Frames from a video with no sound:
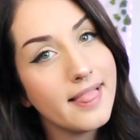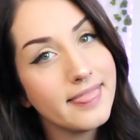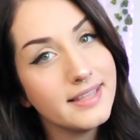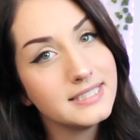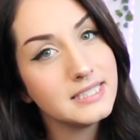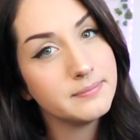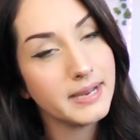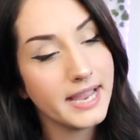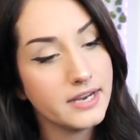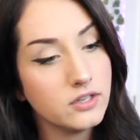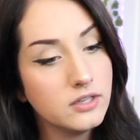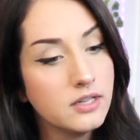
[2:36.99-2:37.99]
this is my
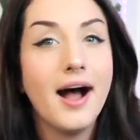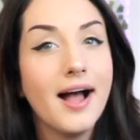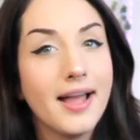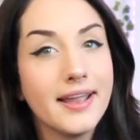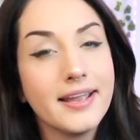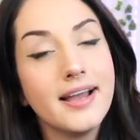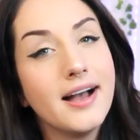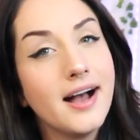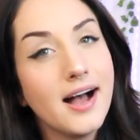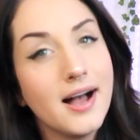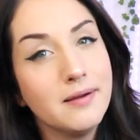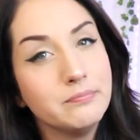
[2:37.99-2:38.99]
handle.
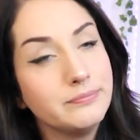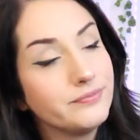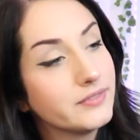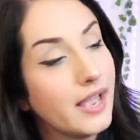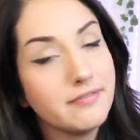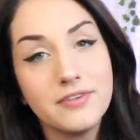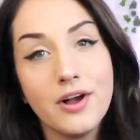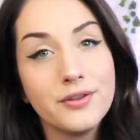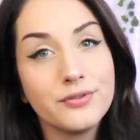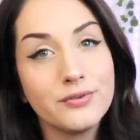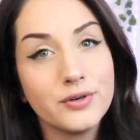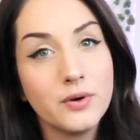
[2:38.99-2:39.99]
I have
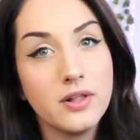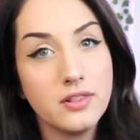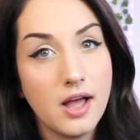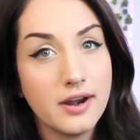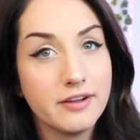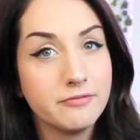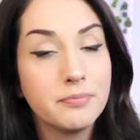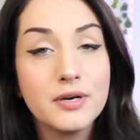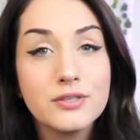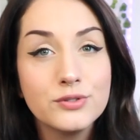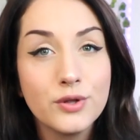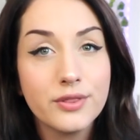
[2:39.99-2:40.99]
gone through a lot of
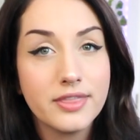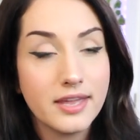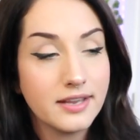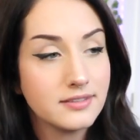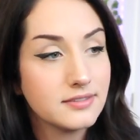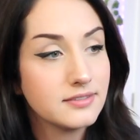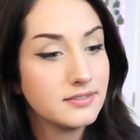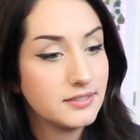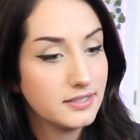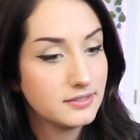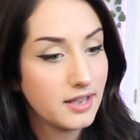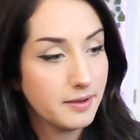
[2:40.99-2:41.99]
personal things
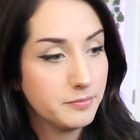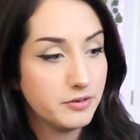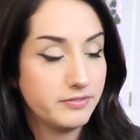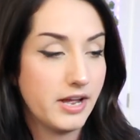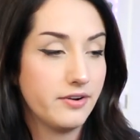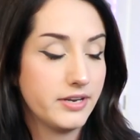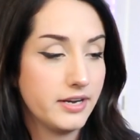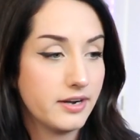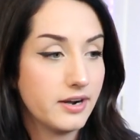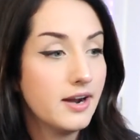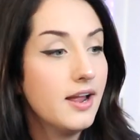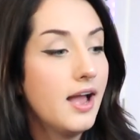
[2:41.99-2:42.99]
since I moved out
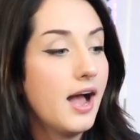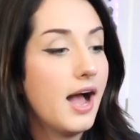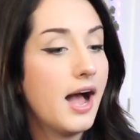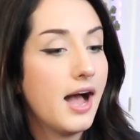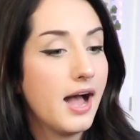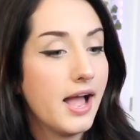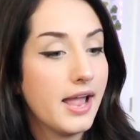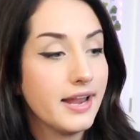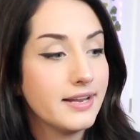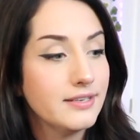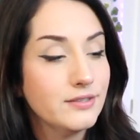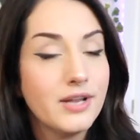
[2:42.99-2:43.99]
here.
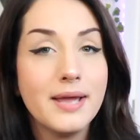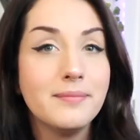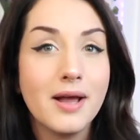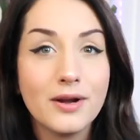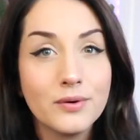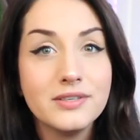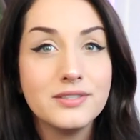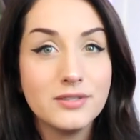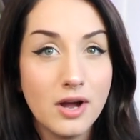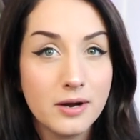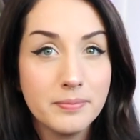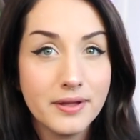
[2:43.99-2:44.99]
I am not going to
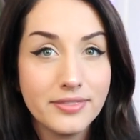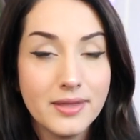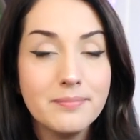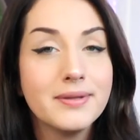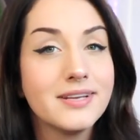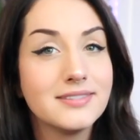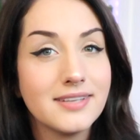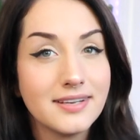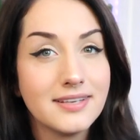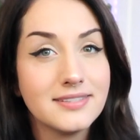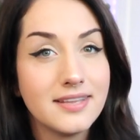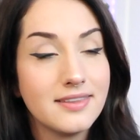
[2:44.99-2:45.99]
talk about them because, like
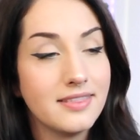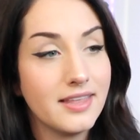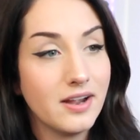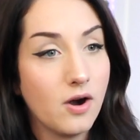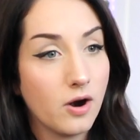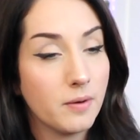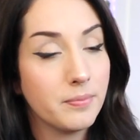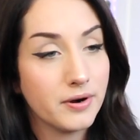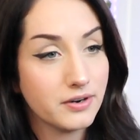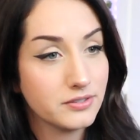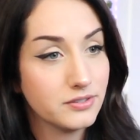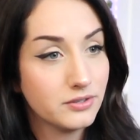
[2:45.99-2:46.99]
I said, that they are
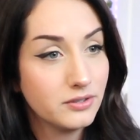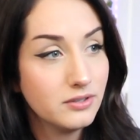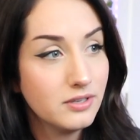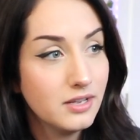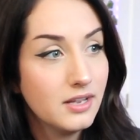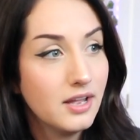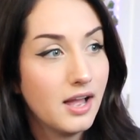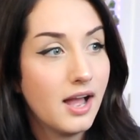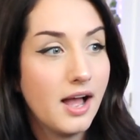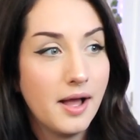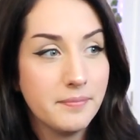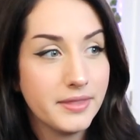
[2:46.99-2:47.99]
personal.
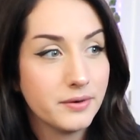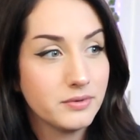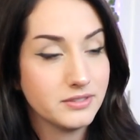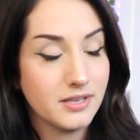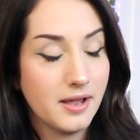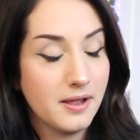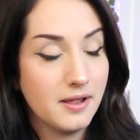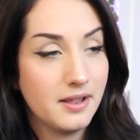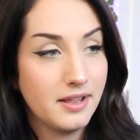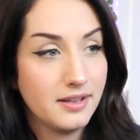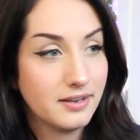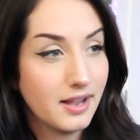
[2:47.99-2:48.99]
There was
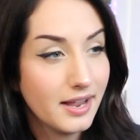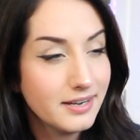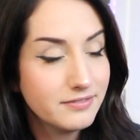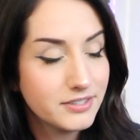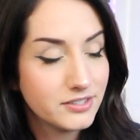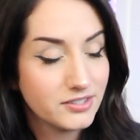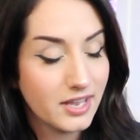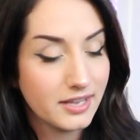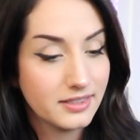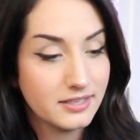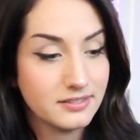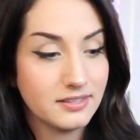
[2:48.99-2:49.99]
kind of just
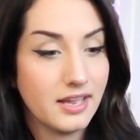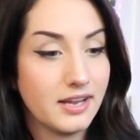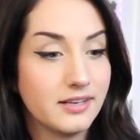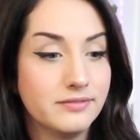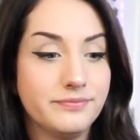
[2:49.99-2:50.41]
like this like